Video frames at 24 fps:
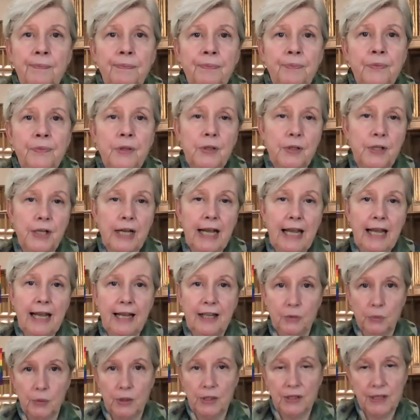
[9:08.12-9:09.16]
Today,
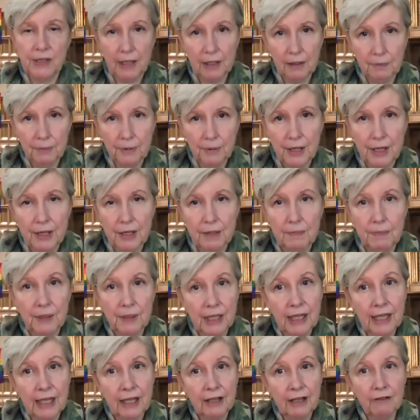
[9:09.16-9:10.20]
as we celebrate the
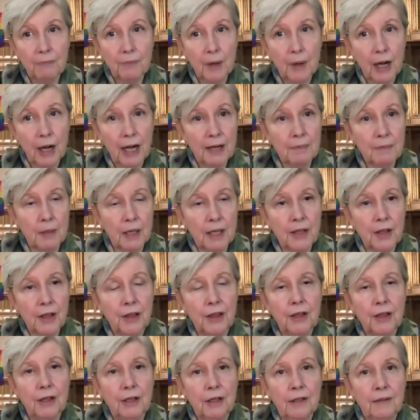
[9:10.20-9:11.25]
beginning of Pride
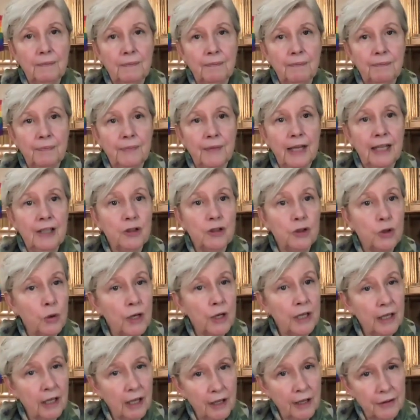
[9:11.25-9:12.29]
Month and
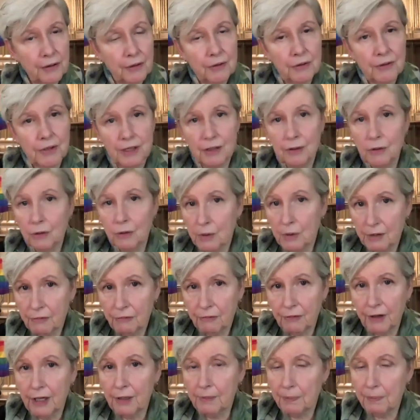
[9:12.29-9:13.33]
join others in
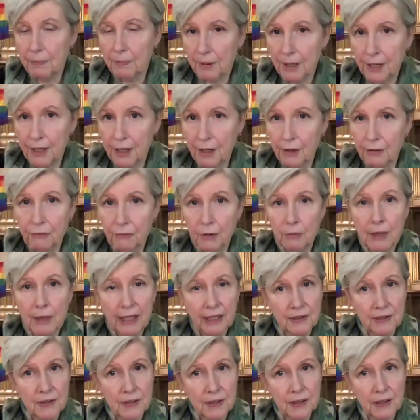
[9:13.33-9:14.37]
grief and prayer for
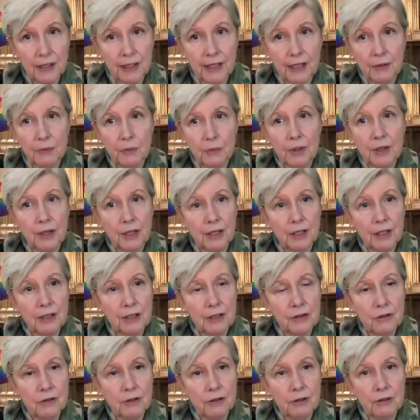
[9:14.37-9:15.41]
reconciliation with
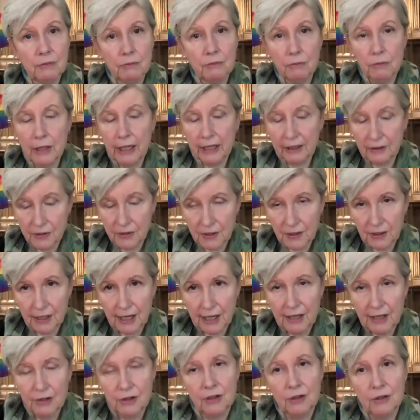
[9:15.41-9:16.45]

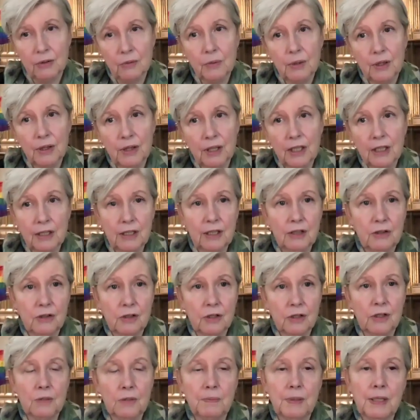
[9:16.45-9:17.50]
the
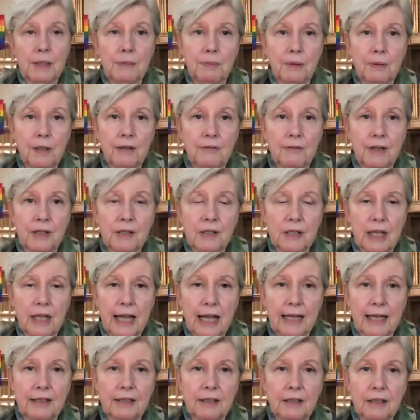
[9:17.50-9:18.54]
indigenous people of this
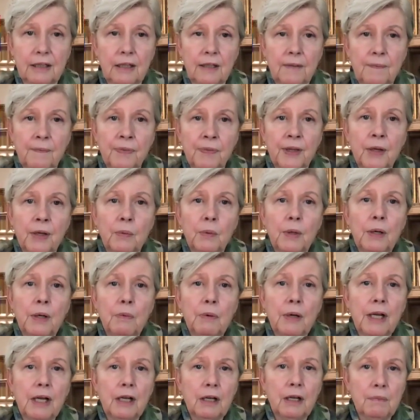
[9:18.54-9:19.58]
land, we
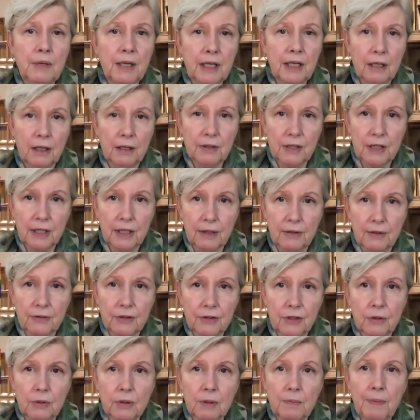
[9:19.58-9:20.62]
recommit ourselves
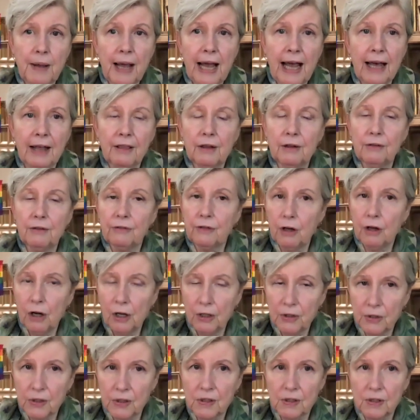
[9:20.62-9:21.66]
to a path of
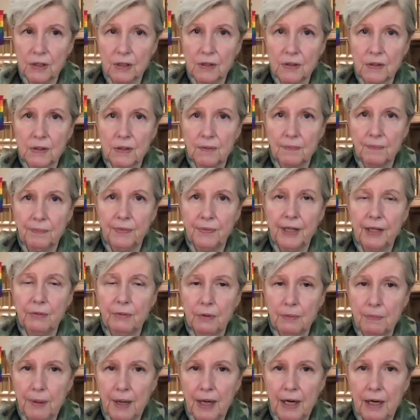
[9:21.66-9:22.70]
consciousness and
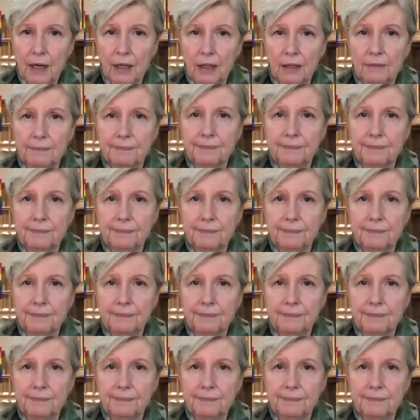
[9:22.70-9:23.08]
repair.